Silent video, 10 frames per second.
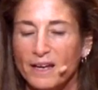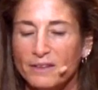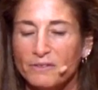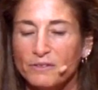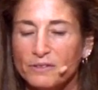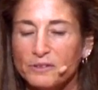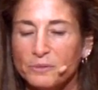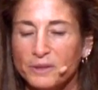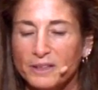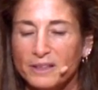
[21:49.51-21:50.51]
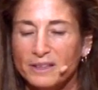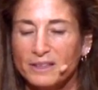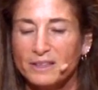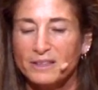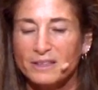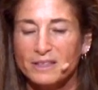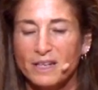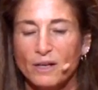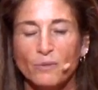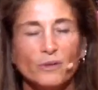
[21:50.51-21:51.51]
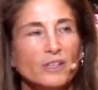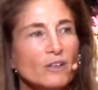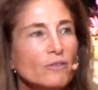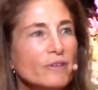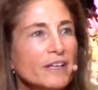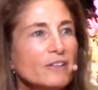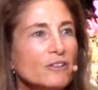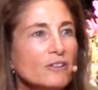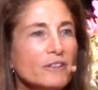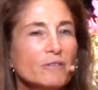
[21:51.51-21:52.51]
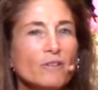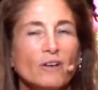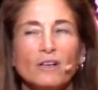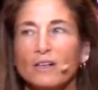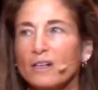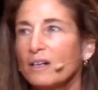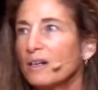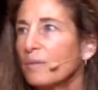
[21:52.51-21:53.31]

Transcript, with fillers: And the first one is we are regularly wrong